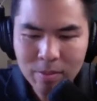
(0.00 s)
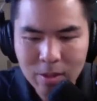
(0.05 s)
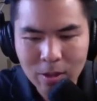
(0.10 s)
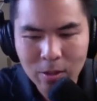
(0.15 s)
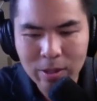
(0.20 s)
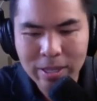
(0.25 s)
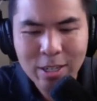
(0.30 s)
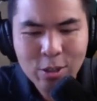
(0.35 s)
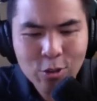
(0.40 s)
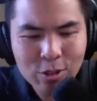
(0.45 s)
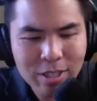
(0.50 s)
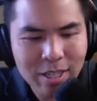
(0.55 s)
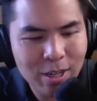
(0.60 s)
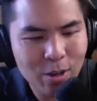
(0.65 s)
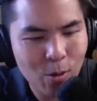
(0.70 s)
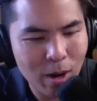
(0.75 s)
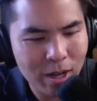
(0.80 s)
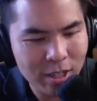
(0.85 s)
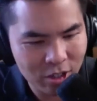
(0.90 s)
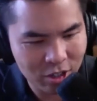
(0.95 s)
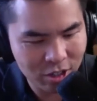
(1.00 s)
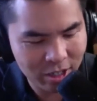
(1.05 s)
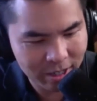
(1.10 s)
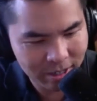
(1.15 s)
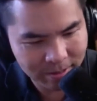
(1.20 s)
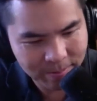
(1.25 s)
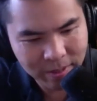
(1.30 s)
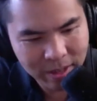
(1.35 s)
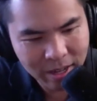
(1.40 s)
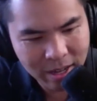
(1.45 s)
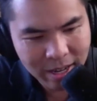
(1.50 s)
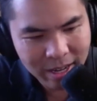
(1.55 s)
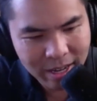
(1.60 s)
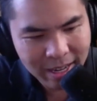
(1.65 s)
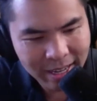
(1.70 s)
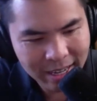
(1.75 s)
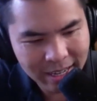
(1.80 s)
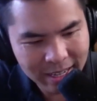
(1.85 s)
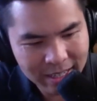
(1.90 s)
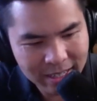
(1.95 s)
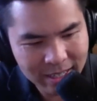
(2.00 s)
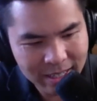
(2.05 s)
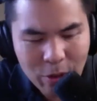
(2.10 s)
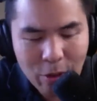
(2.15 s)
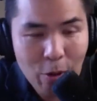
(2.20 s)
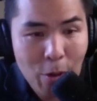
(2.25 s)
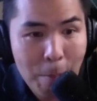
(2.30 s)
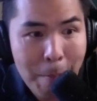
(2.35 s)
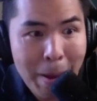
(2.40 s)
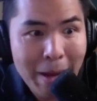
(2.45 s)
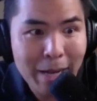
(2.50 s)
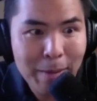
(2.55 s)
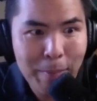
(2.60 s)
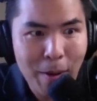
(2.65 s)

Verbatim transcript: The interesting question is there are many